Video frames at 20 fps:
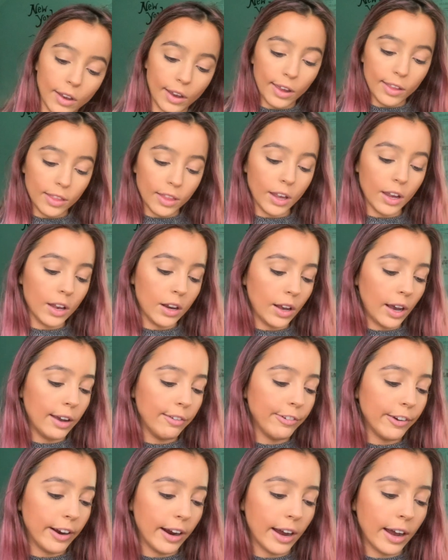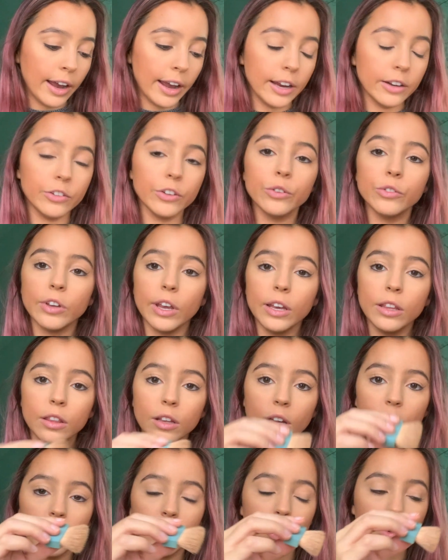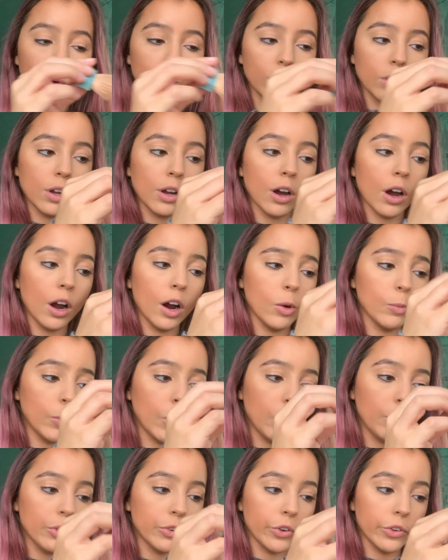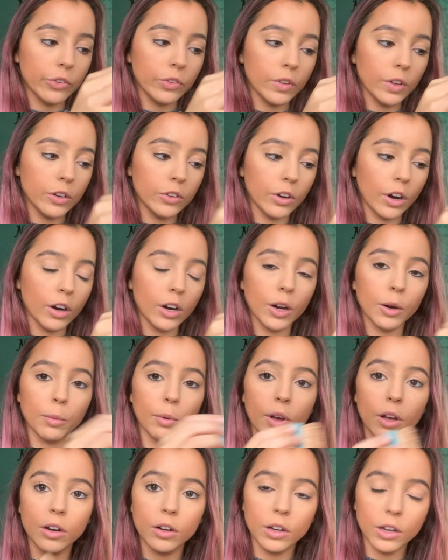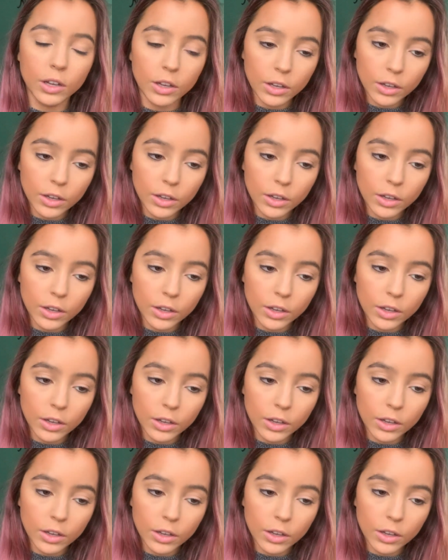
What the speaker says: And then I forgot, I do take the Hula Caramel, which is the darker one,